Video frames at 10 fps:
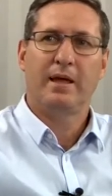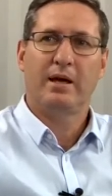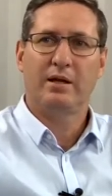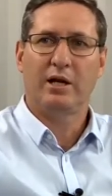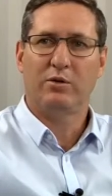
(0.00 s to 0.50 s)

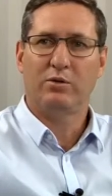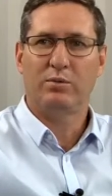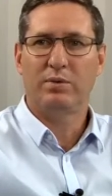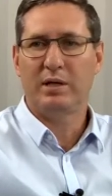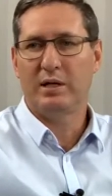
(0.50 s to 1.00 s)
and that
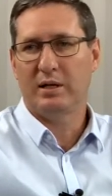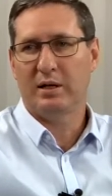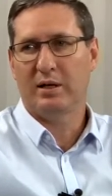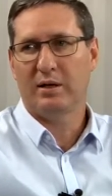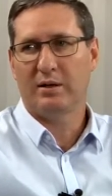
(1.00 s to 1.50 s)
would be
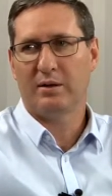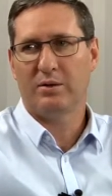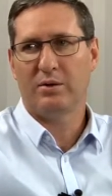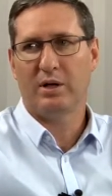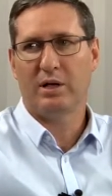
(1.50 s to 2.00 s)
uh,
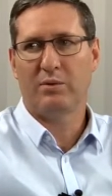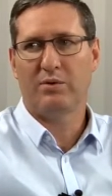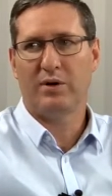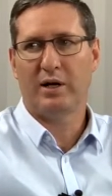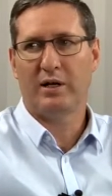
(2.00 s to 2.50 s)
through a
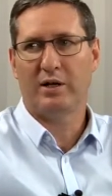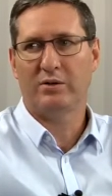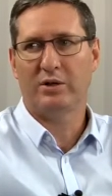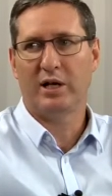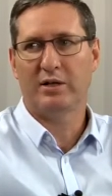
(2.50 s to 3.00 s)
liquefied
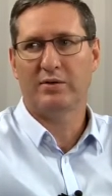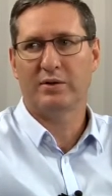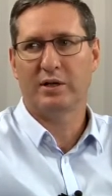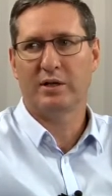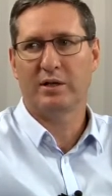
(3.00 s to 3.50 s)
natural gas
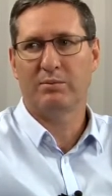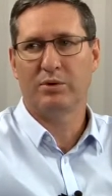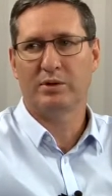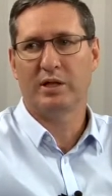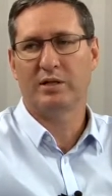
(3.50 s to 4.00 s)
uh,
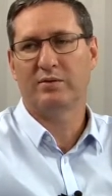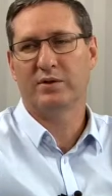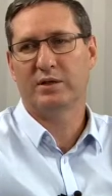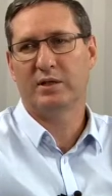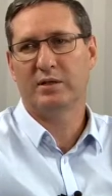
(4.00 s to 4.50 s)
importation
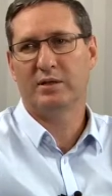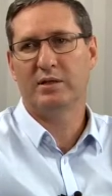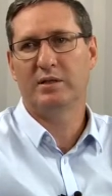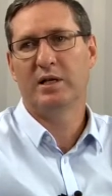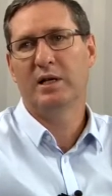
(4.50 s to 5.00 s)

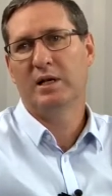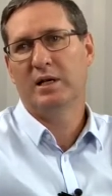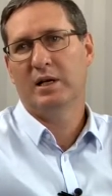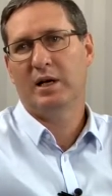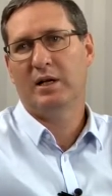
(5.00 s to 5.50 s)
facilities,
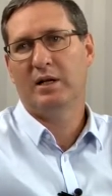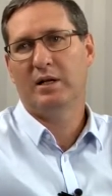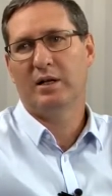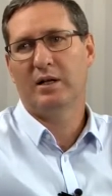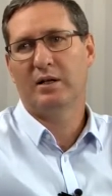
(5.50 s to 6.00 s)

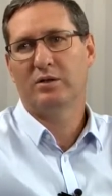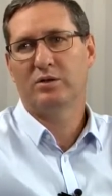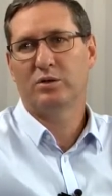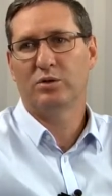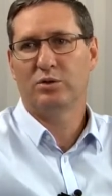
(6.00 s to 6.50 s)
and uh,
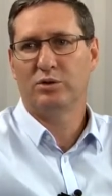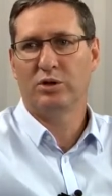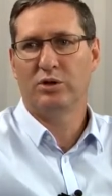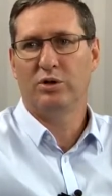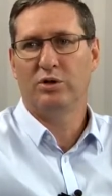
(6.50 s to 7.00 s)
to
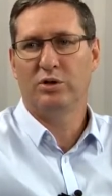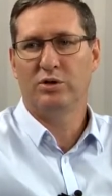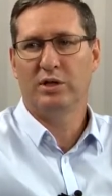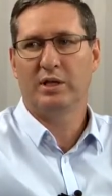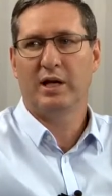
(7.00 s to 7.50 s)

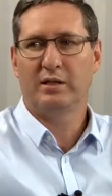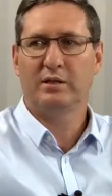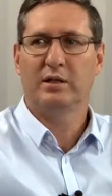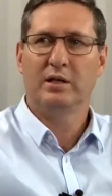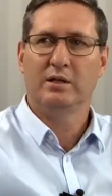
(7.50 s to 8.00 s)
using
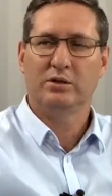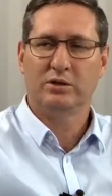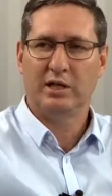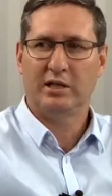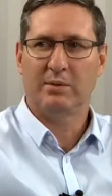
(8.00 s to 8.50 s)
that to
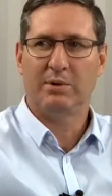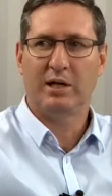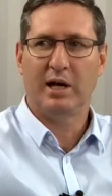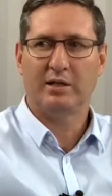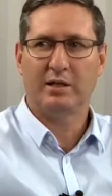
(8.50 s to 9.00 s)
set up a
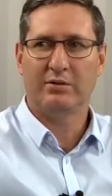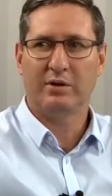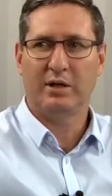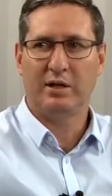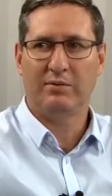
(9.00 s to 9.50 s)
gas in,
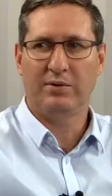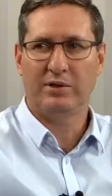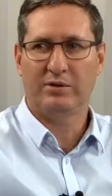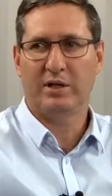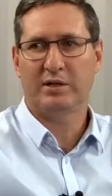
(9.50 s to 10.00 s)
uh,
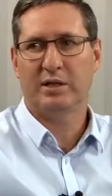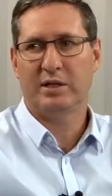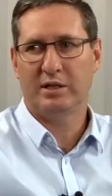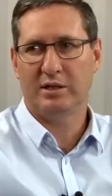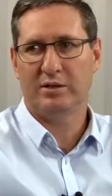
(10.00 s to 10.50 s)
infrastructure
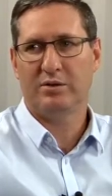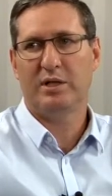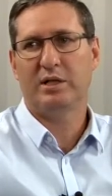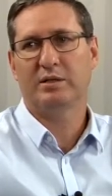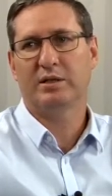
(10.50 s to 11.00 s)
and
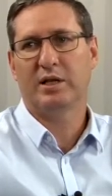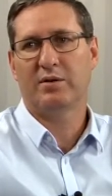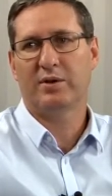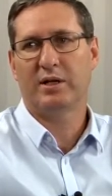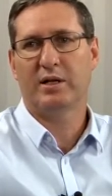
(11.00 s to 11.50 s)
industry in South
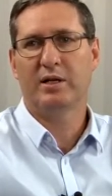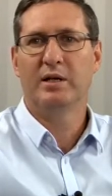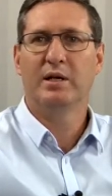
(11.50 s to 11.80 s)
Africa